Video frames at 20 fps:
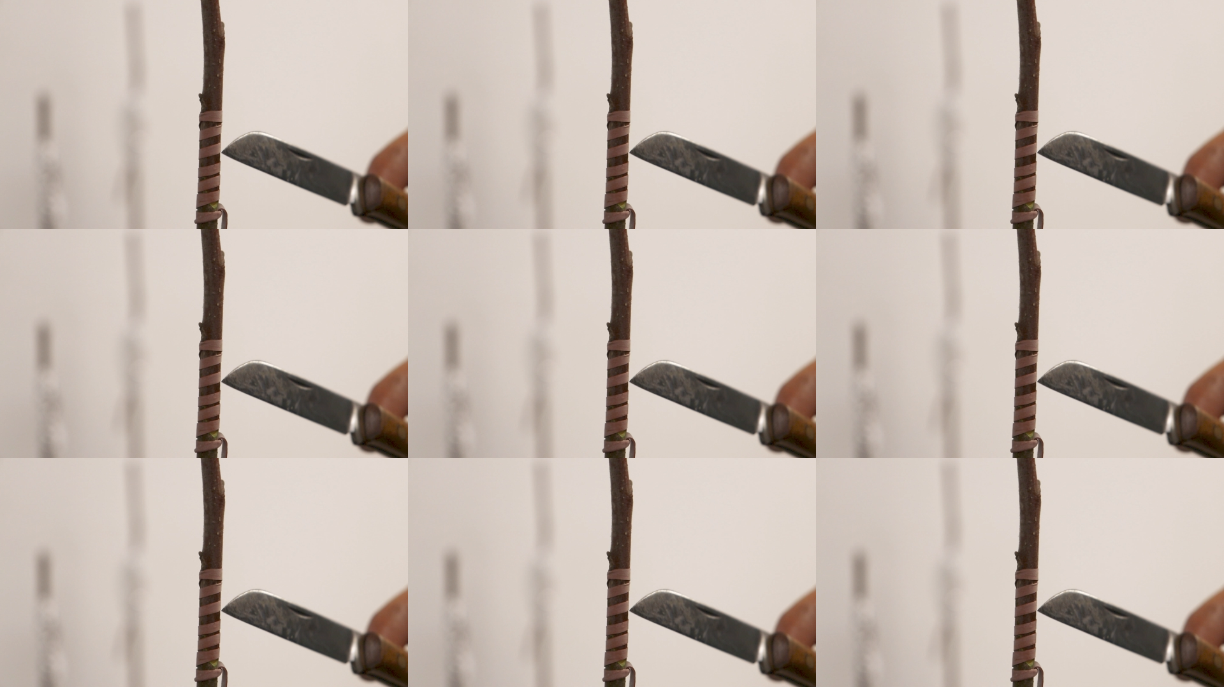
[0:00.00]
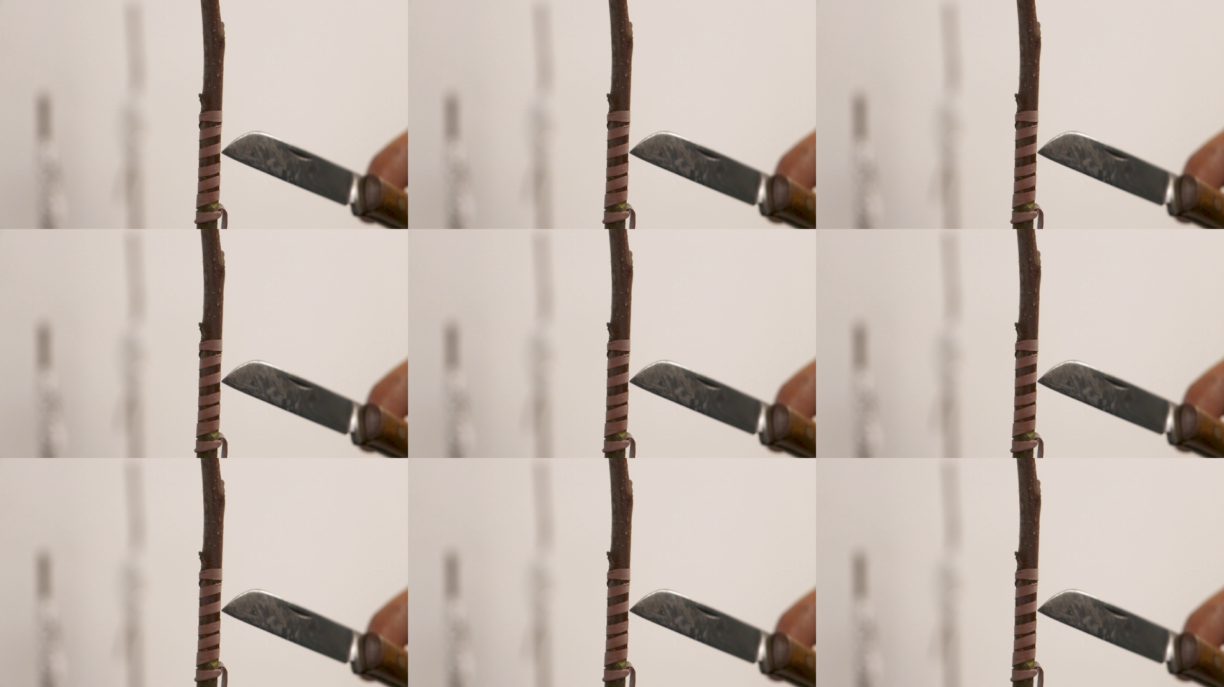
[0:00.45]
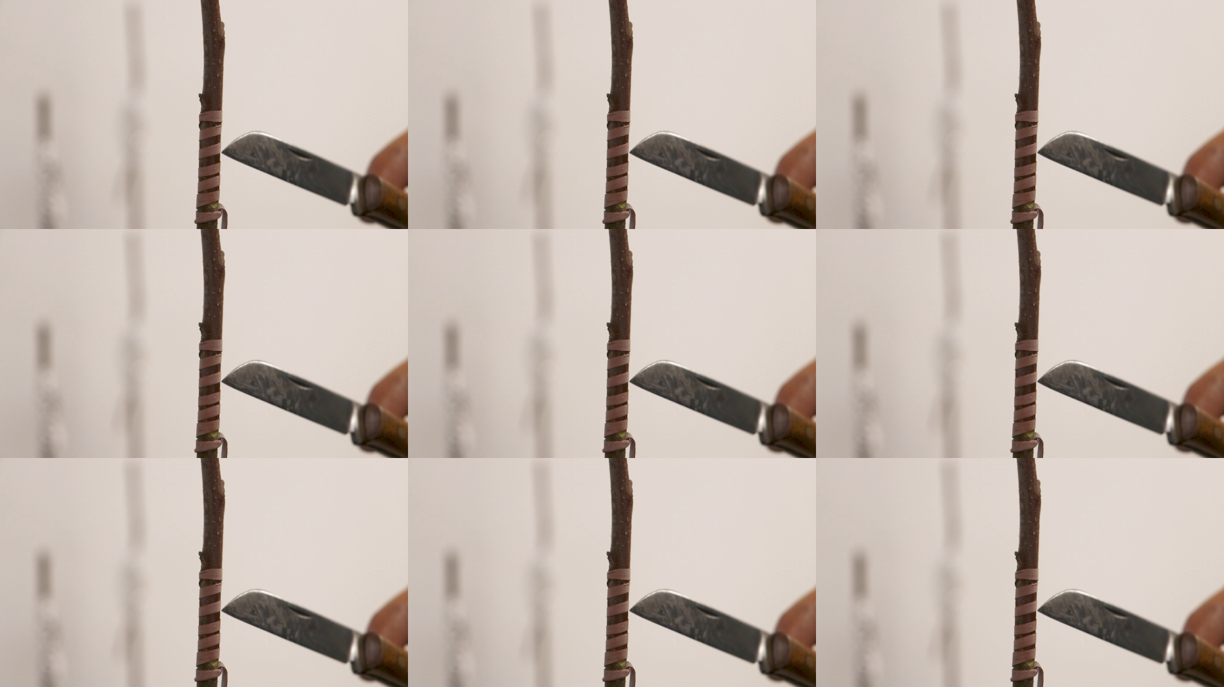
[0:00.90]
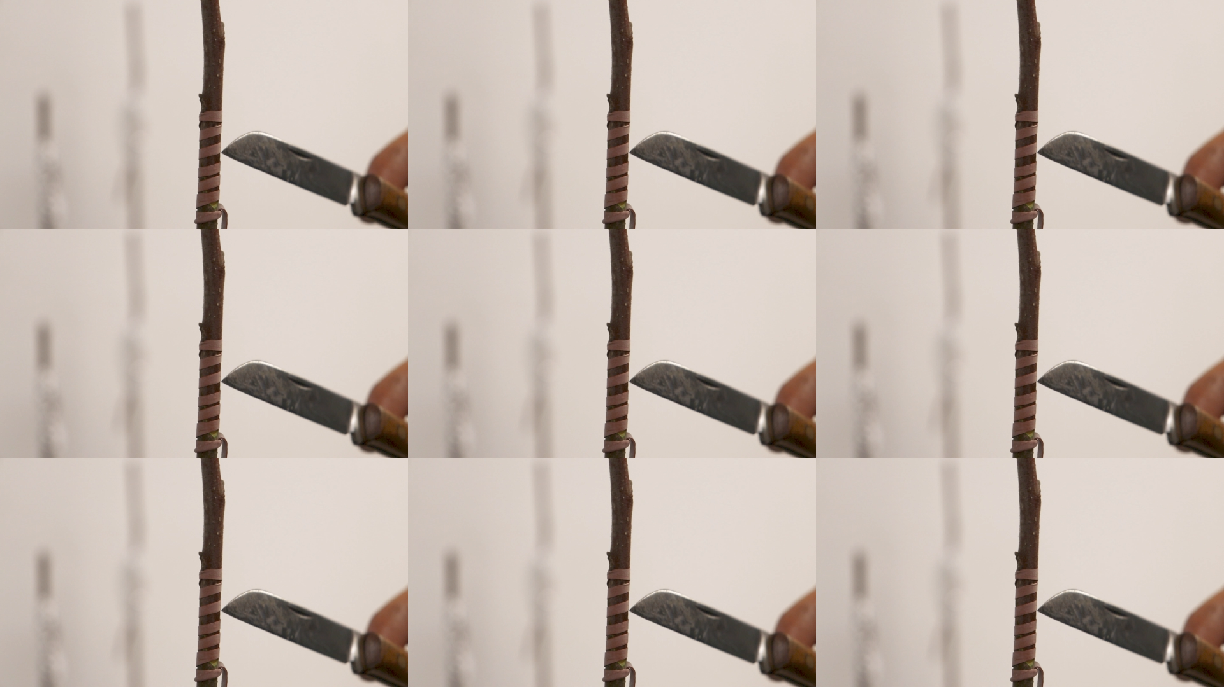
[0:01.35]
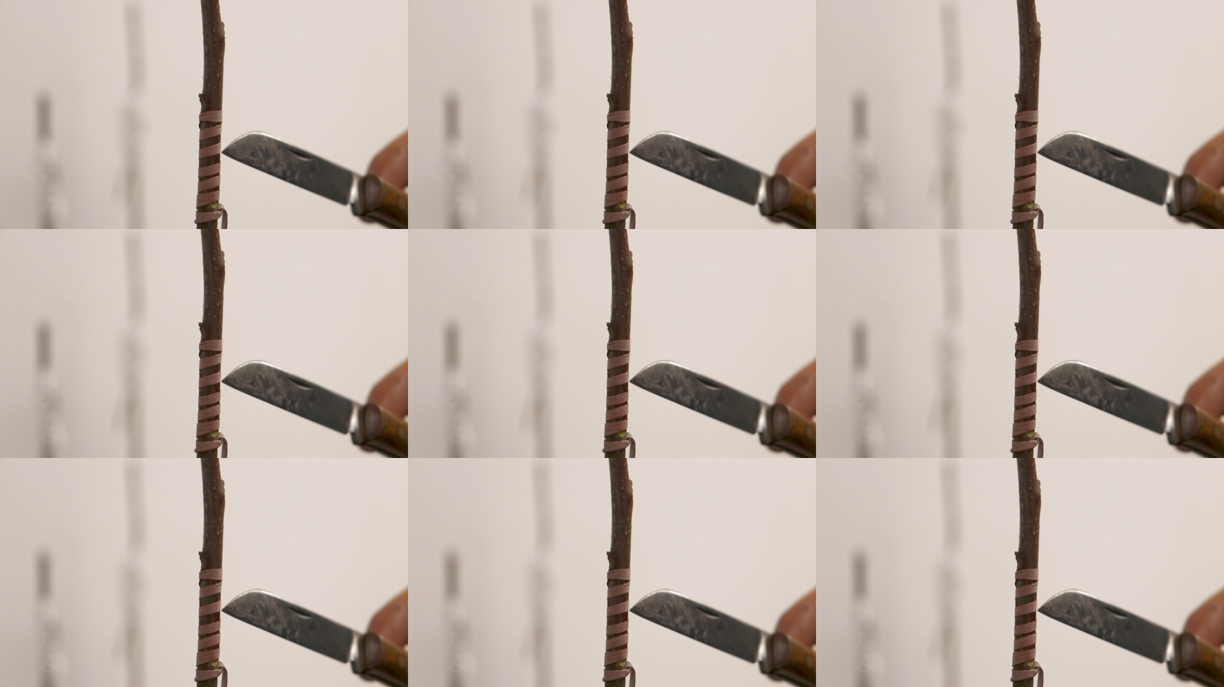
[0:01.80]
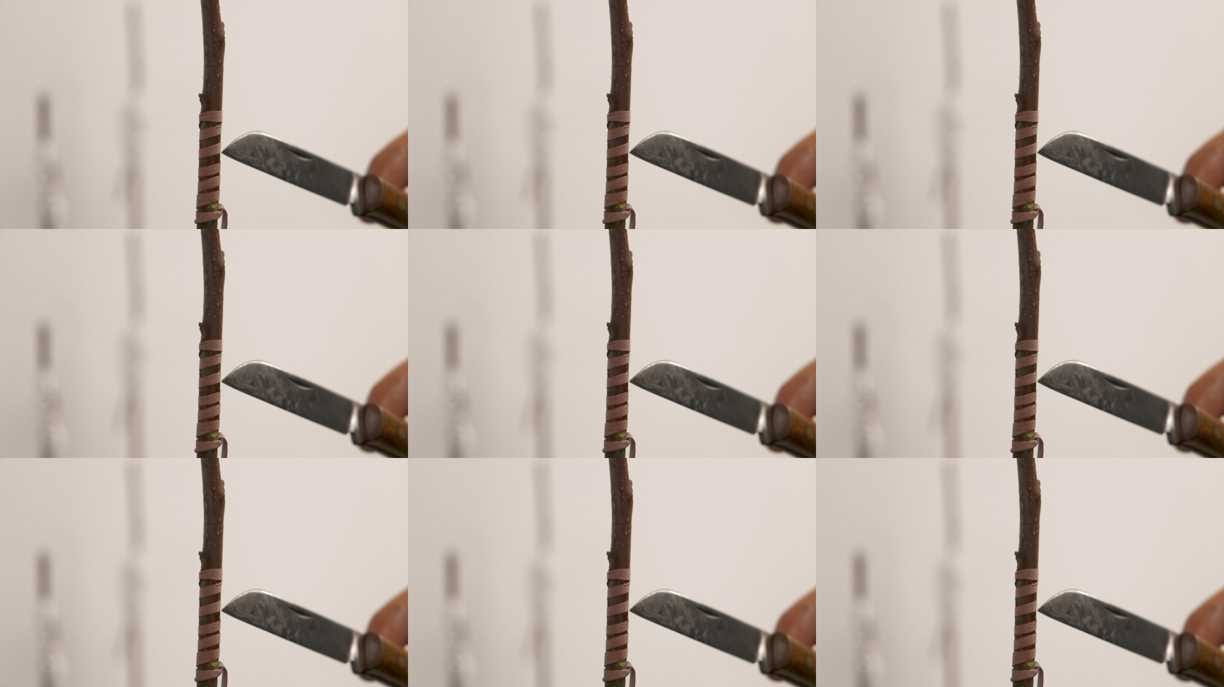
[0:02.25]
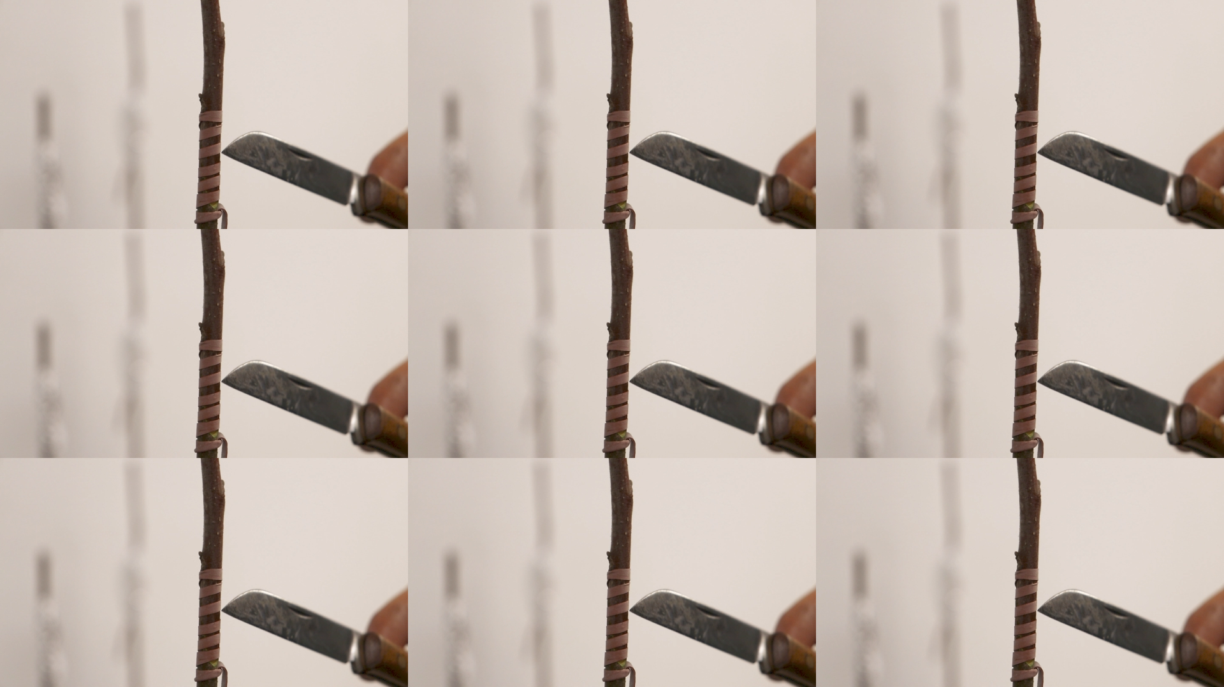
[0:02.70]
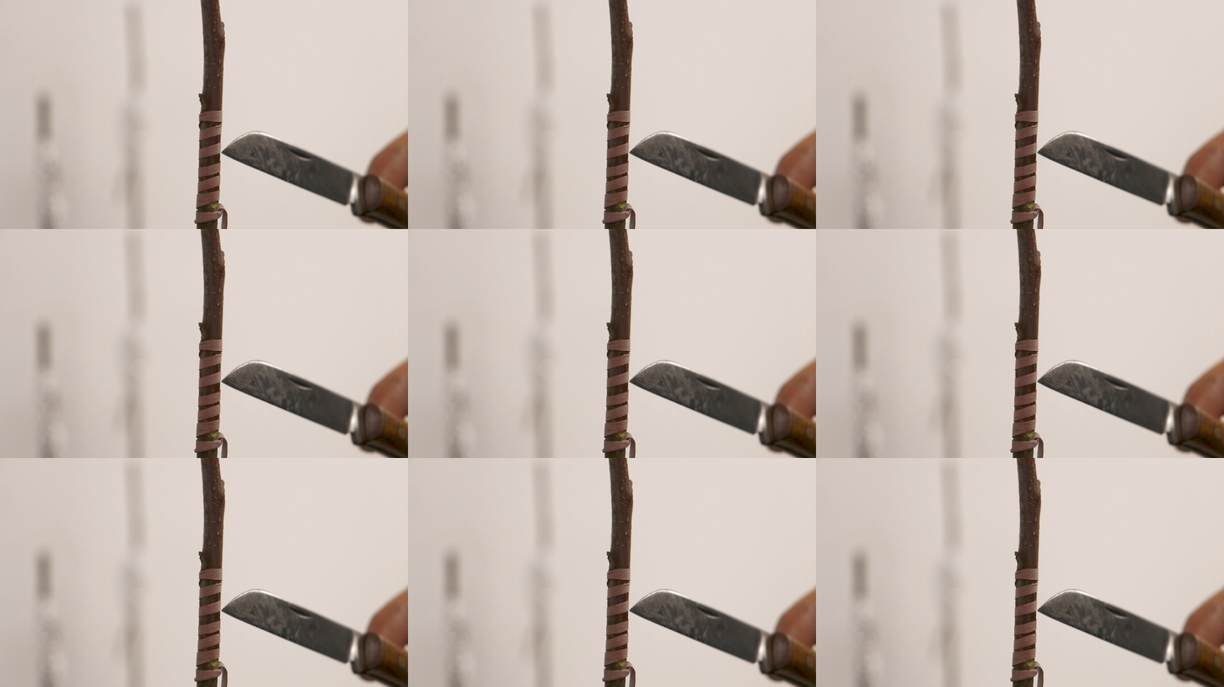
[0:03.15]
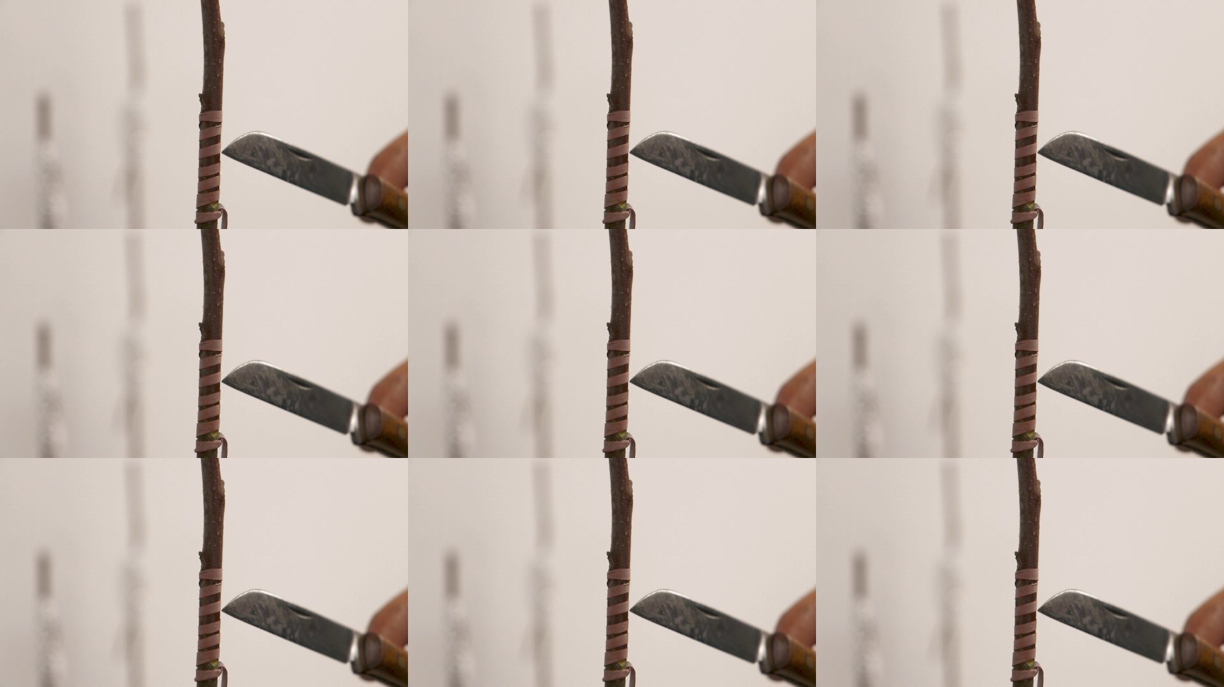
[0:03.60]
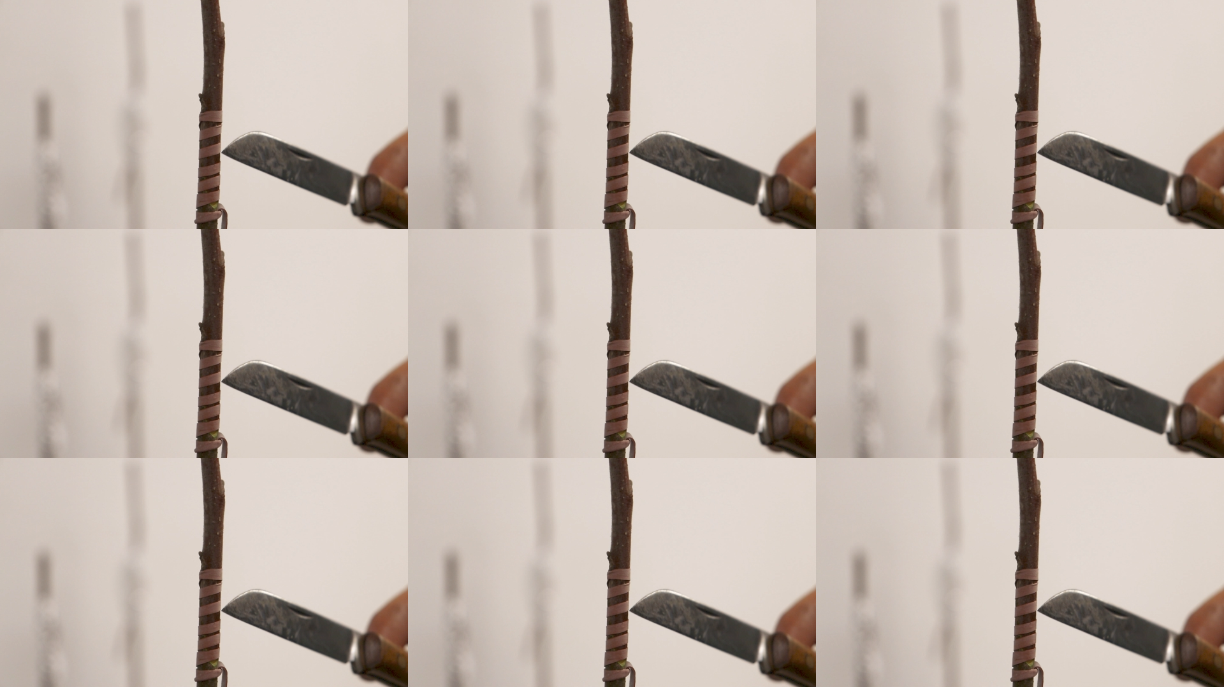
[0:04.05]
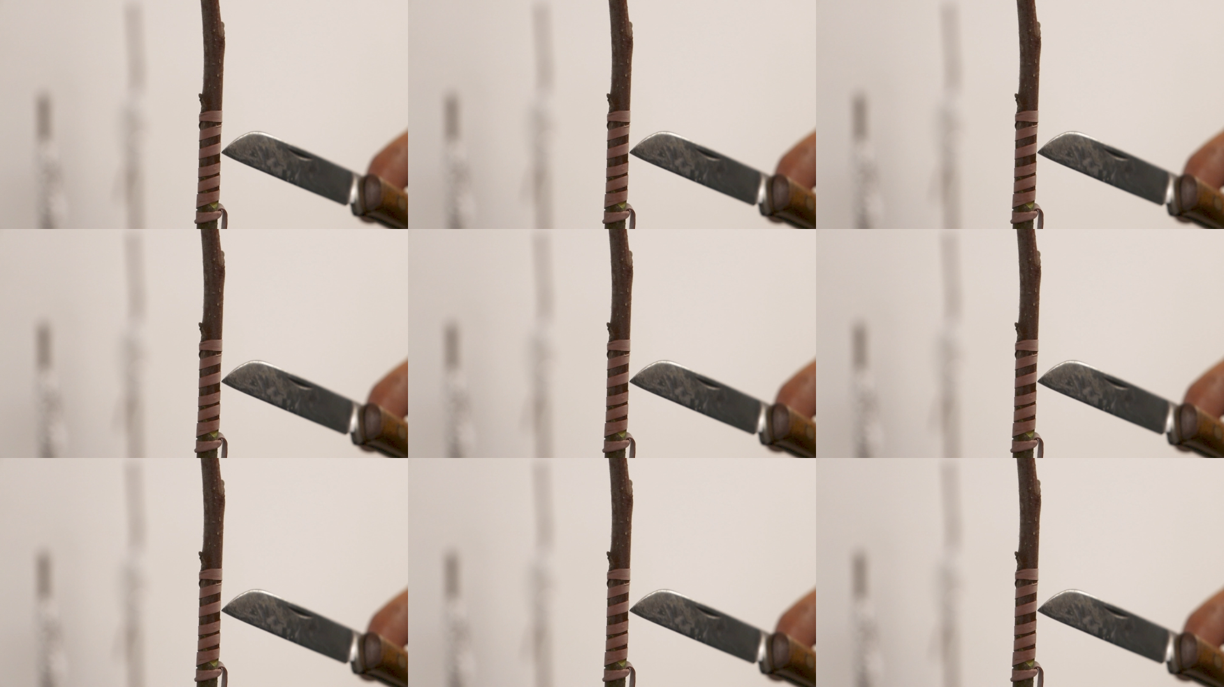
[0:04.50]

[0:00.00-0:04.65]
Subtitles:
[unreadable: no face in view]